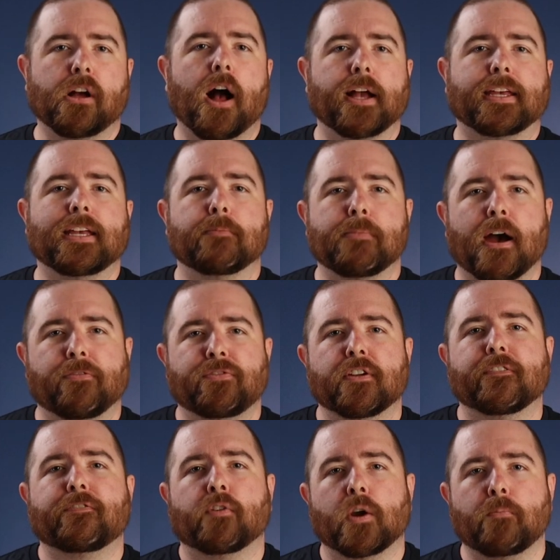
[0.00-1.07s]
talking about
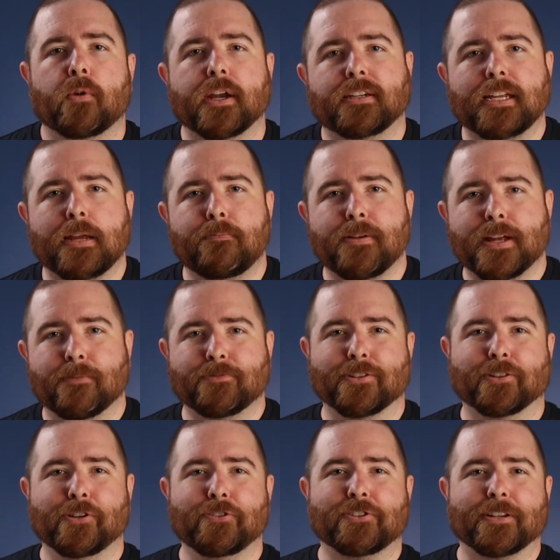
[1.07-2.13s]
their firmware TPM
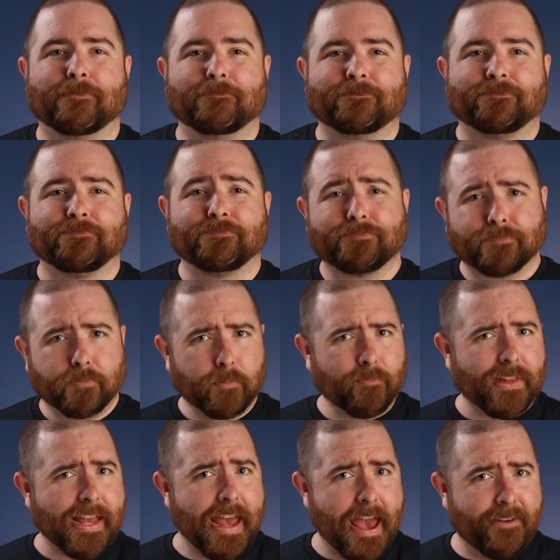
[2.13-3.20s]
solution.
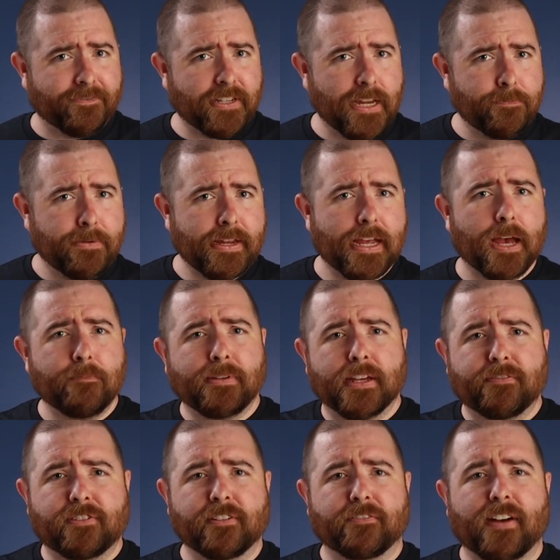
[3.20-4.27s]
FTPM
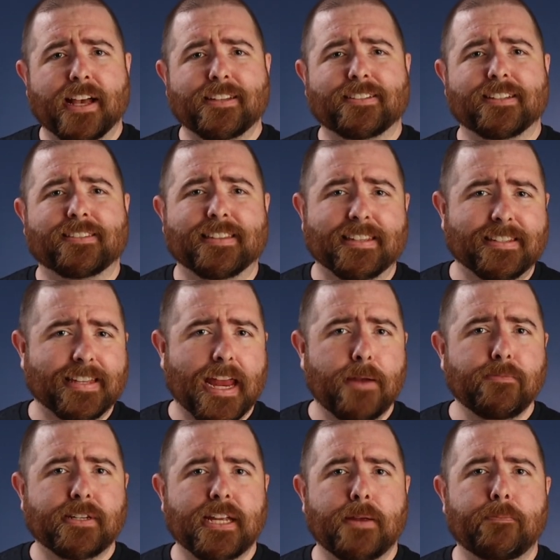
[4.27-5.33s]
gives devices the
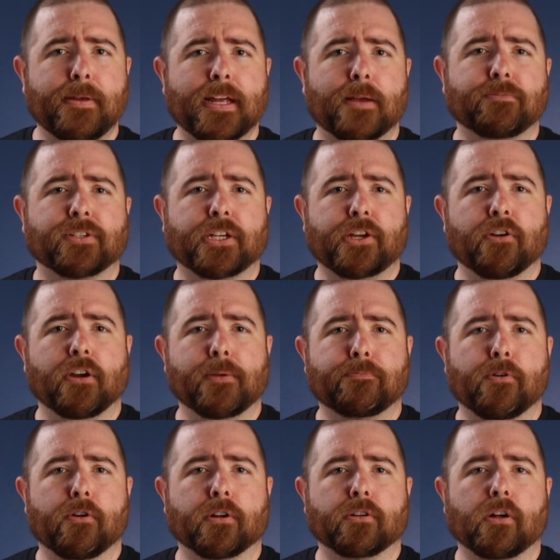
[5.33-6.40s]
same TPM security
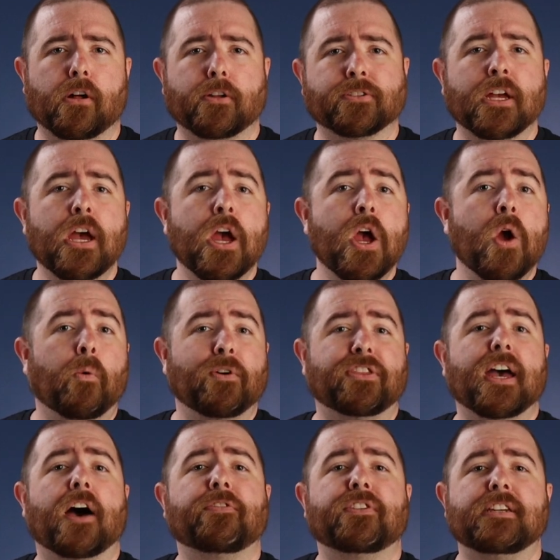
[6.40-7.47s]
protocols
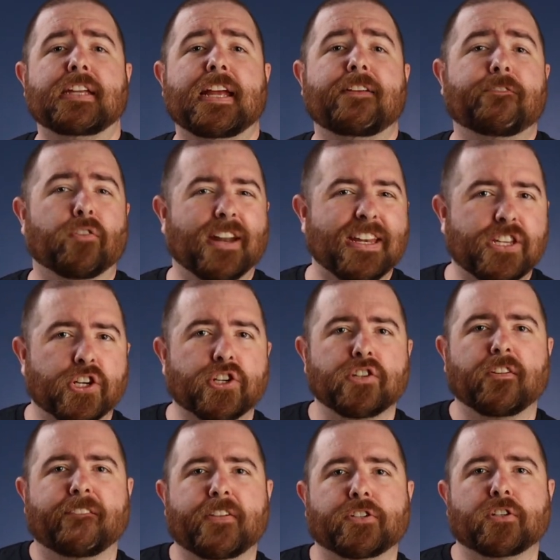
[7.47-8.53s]
without the need for an
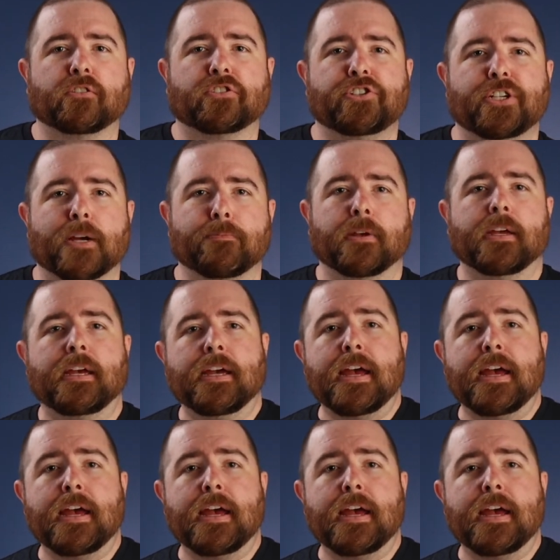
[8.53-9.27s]
additional physical chip.